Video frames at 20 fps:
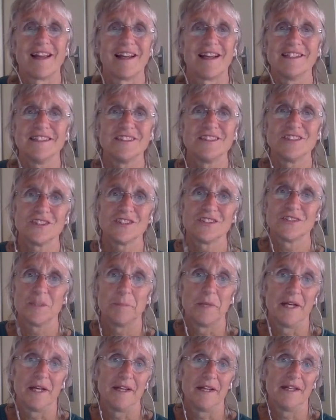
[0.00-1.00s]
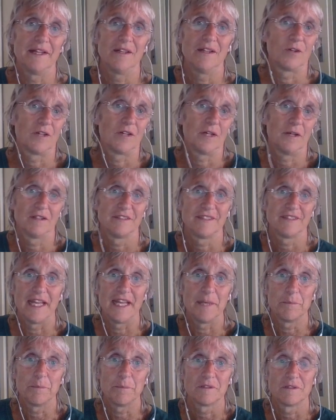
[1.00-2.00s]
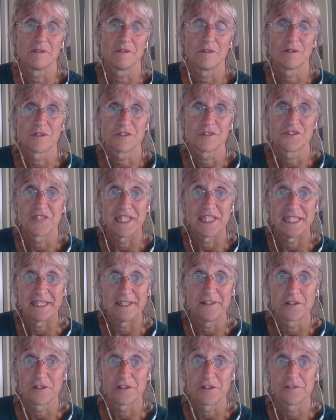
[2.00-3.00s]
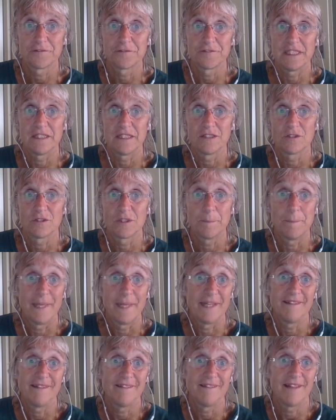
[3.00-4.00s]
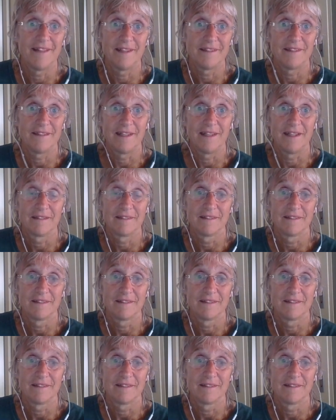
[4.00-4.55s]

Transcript: It's just a body or a table or drinking coffee or meditating.